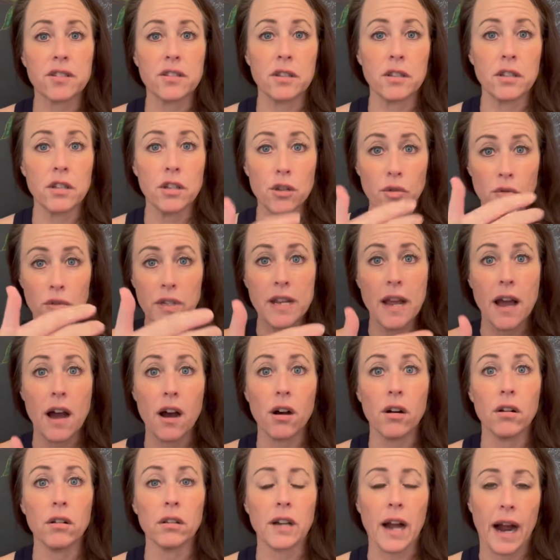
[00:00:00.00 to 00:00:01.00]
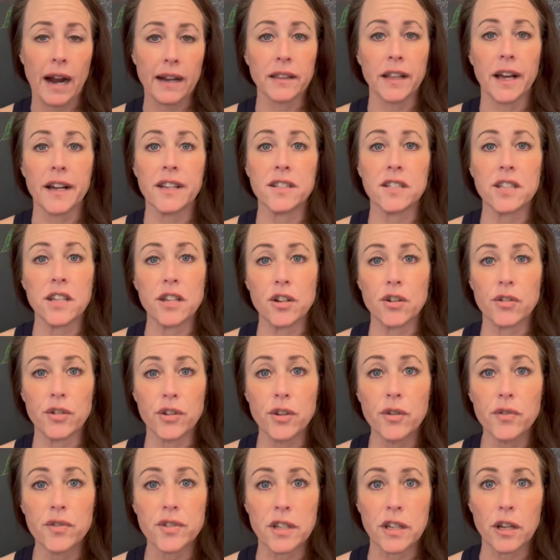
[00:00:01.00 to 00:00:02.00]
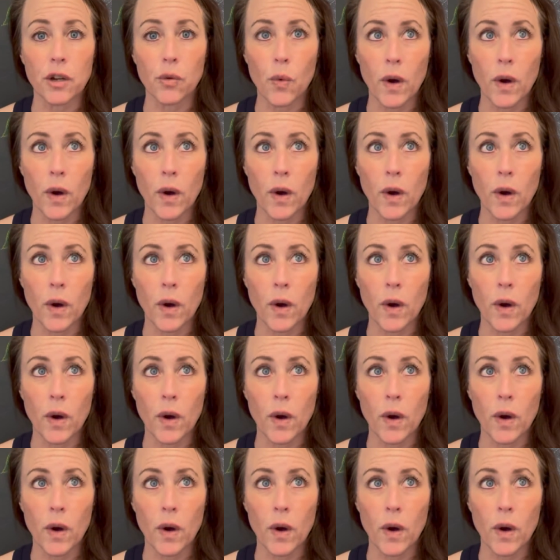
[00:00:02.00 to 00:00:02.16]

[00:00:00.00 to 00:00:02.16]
the UDL guidelines that you're using?